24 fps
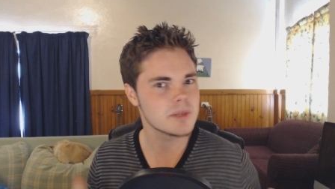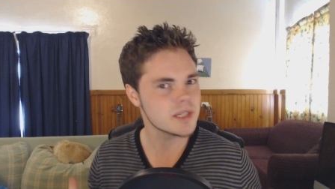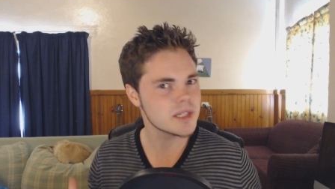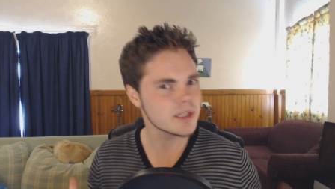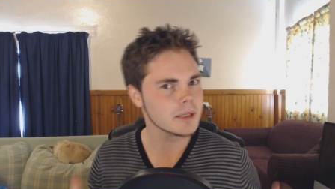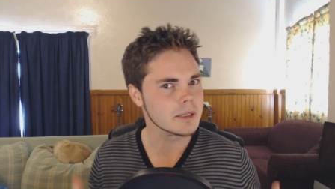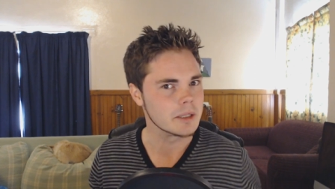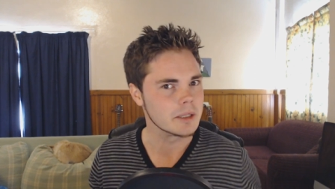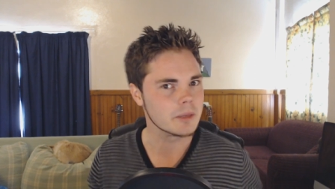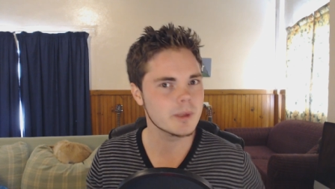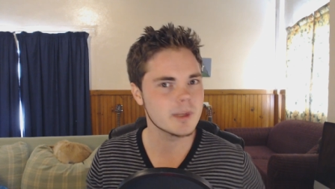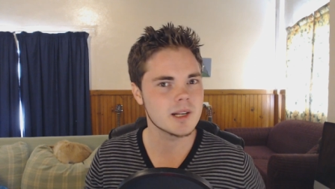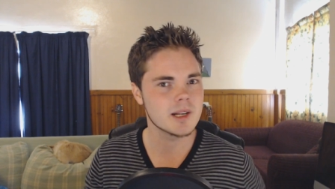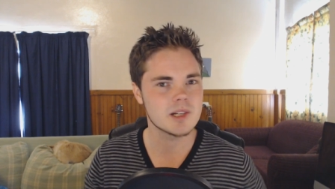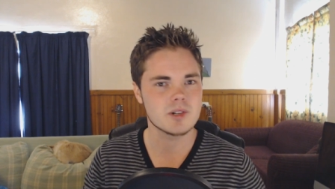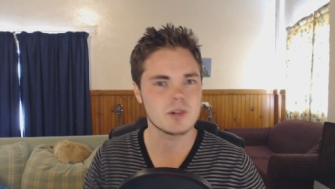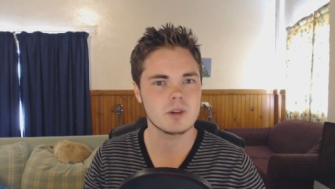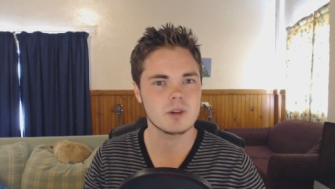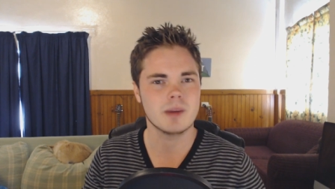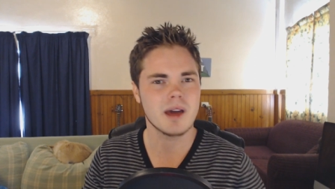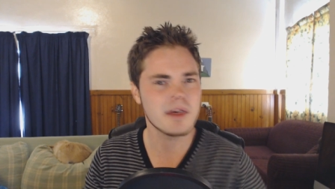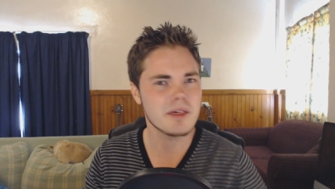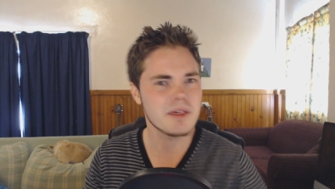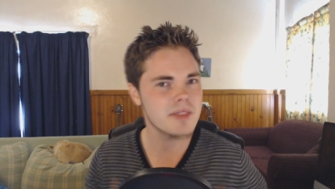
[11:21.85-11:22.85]
I'm still a little bit
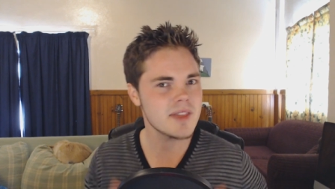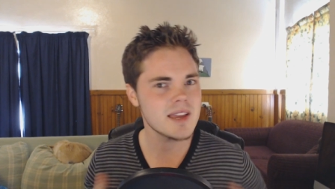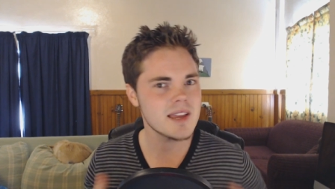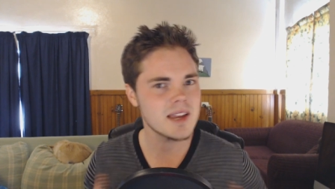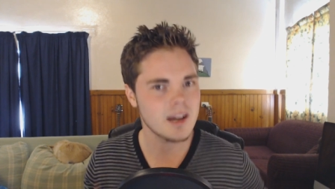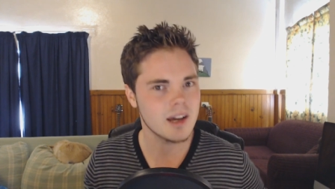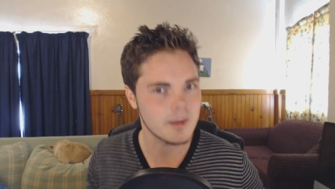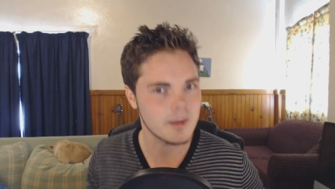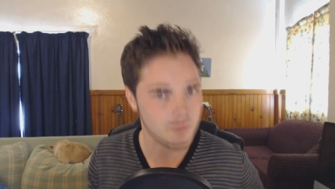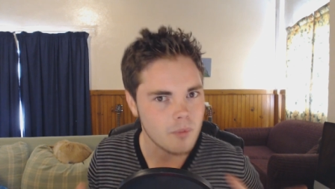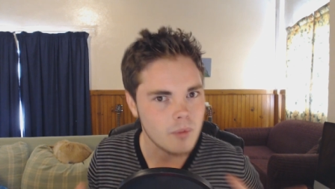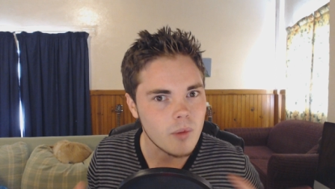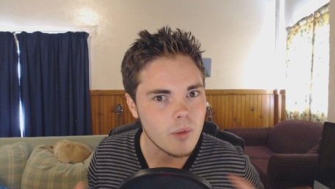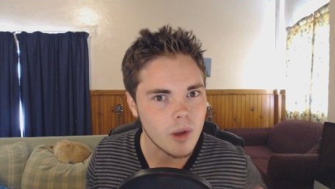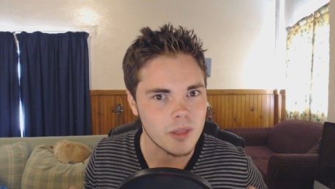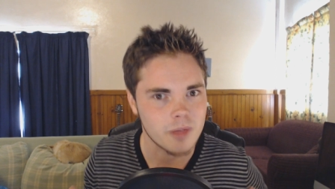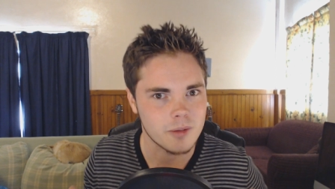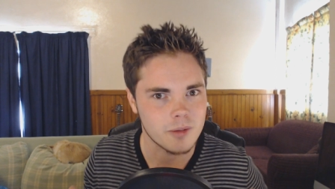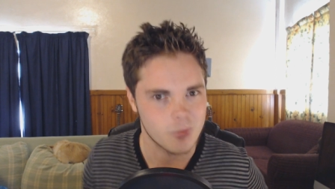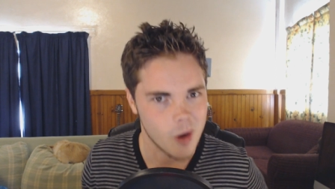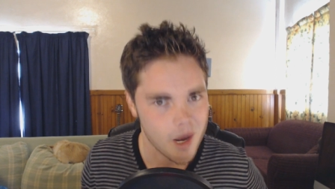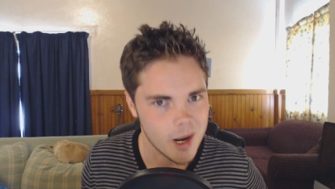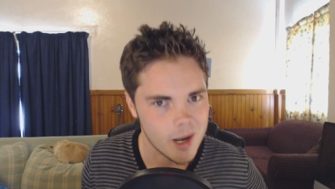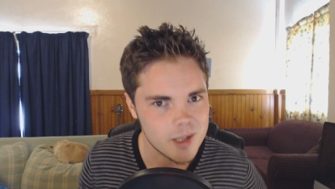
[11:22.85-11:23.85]
unsure about it. I think I'm
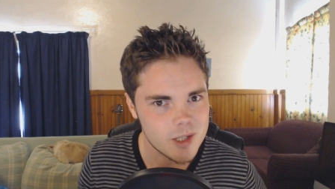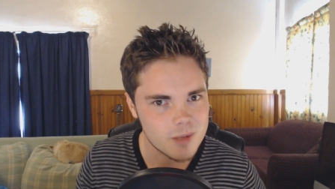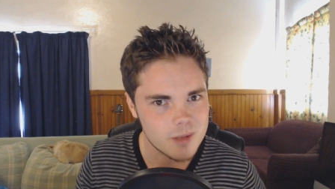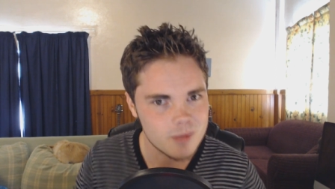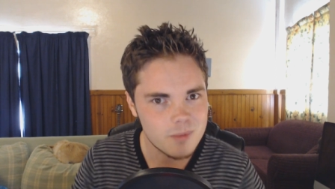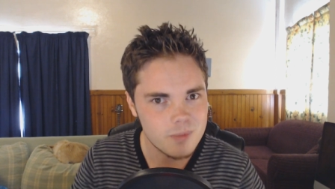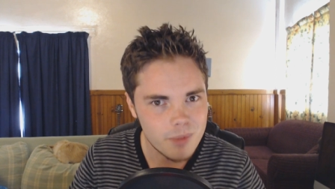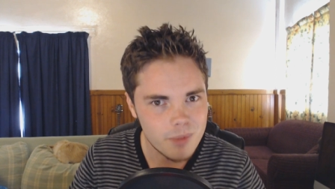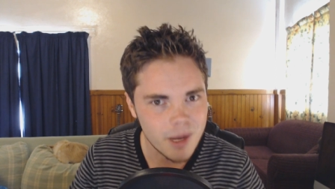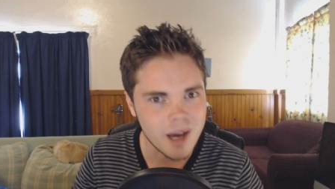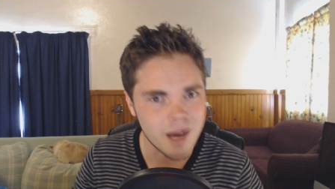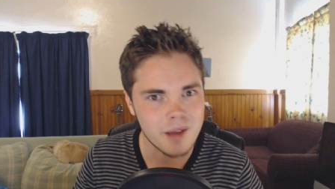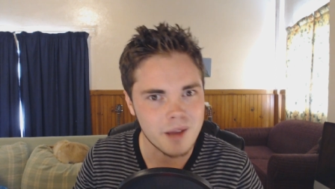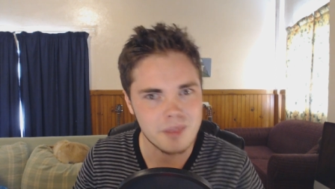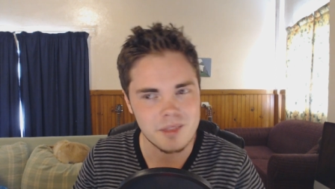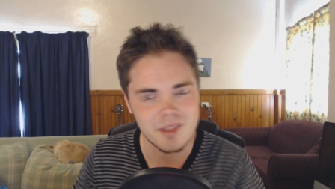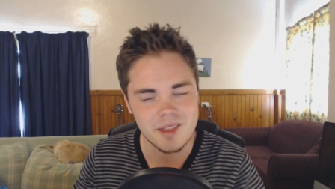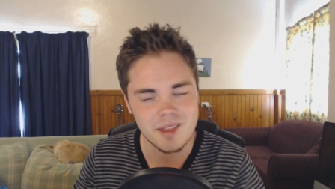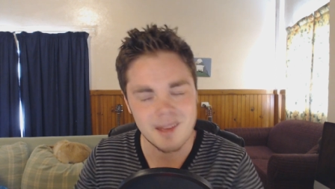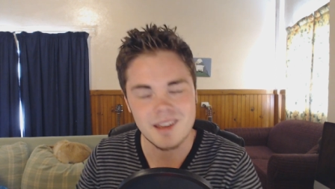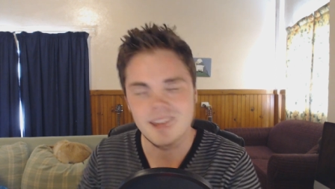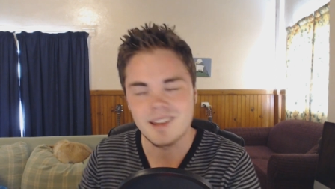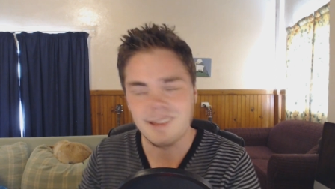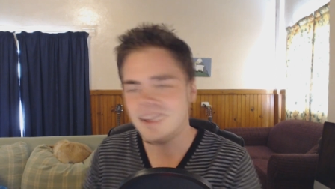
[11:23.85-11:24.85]
on the right
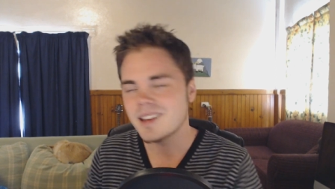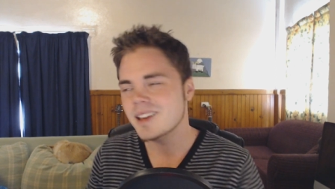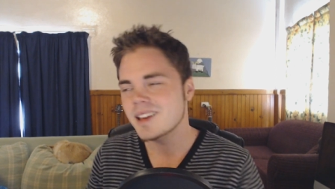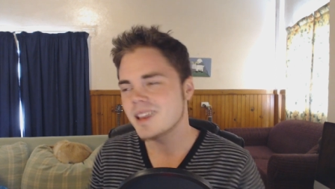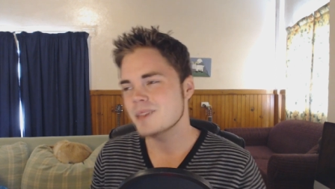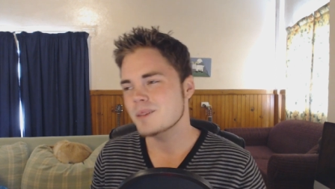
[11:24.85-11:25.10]
path there.